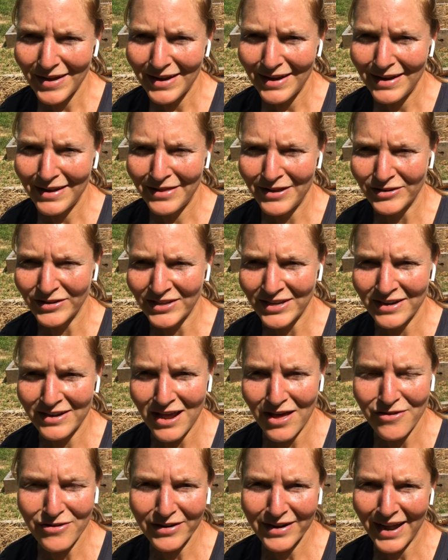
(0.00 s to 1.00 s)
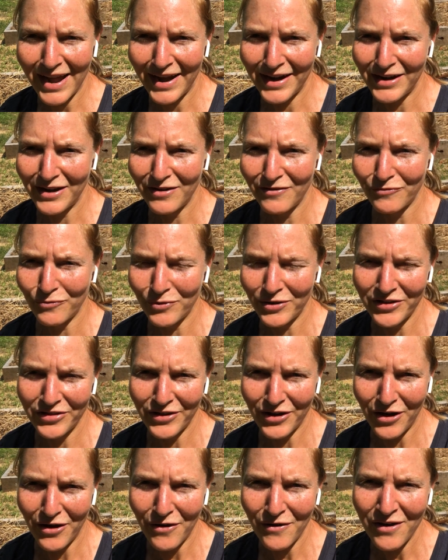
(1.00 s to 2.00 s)
There's another kind of wood
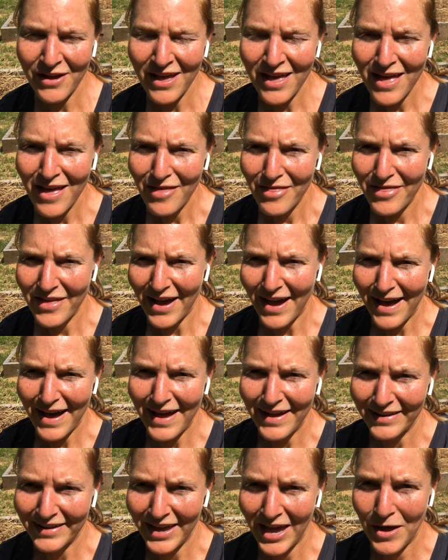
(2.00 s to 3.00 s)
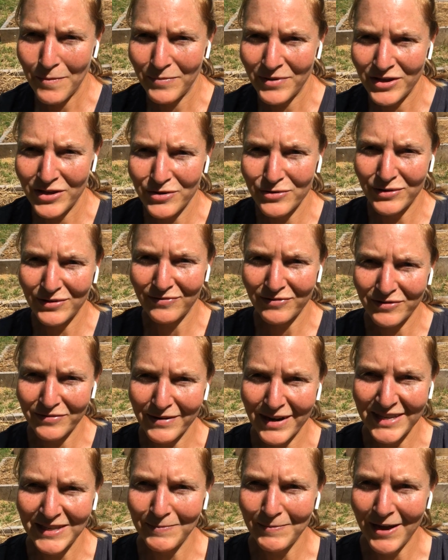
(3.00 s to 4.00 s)
though that can be used for
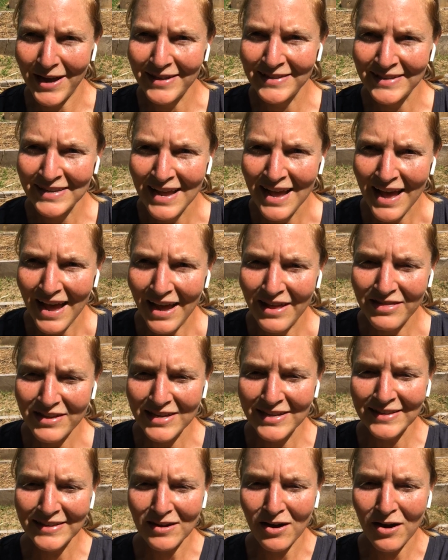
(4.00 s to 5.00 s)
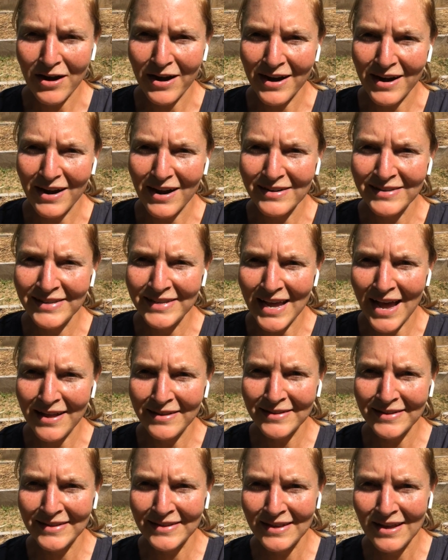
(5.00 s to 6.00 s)
raised beds, and these are
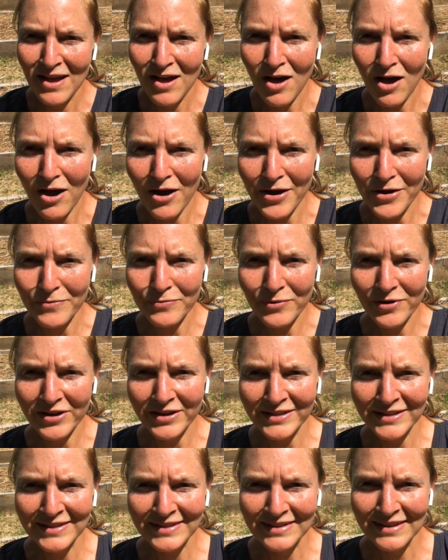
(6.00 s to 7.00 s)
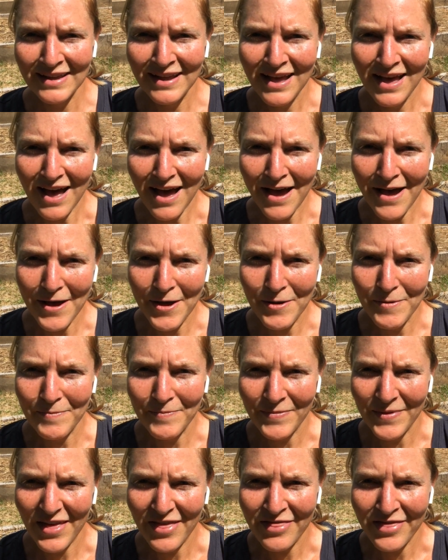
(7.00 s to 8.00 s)
dense hardwoods
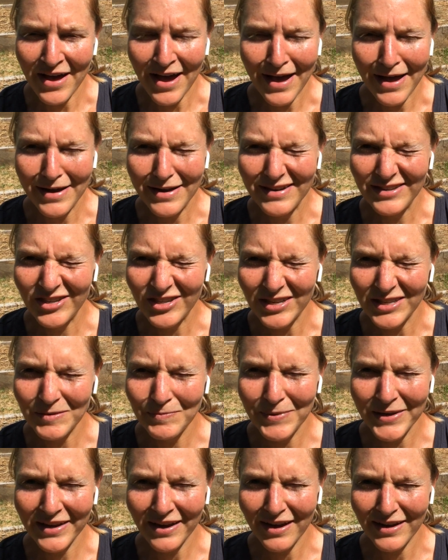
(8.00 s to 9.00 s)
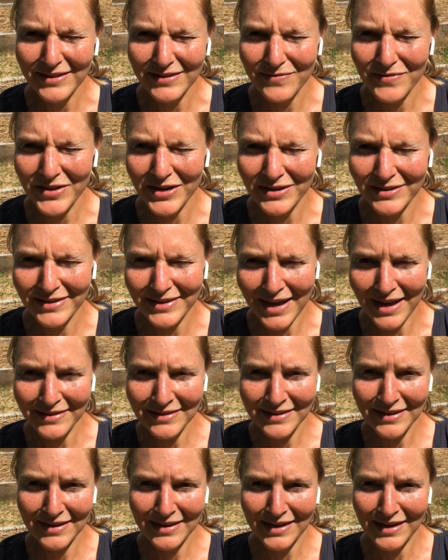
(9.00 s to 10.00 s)
that, just because of their
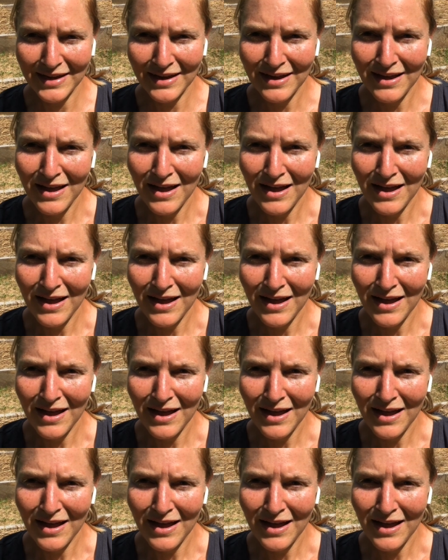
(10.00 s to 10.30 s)
density,